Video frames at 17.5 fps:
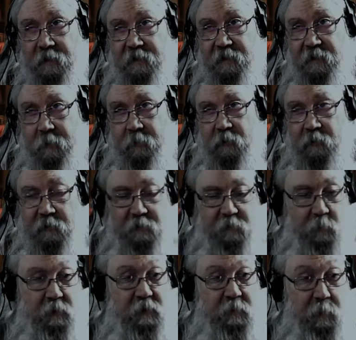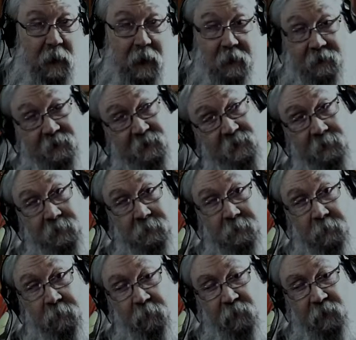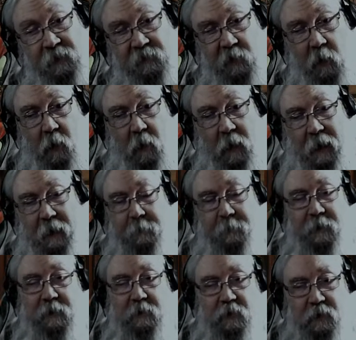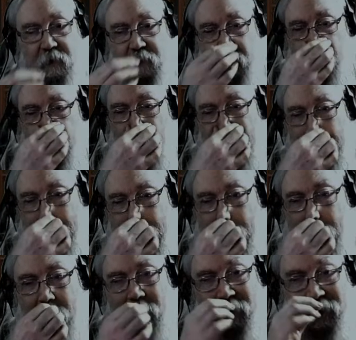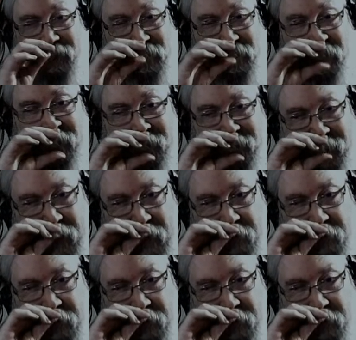stimulus response. So I picture him right now, and you're gonna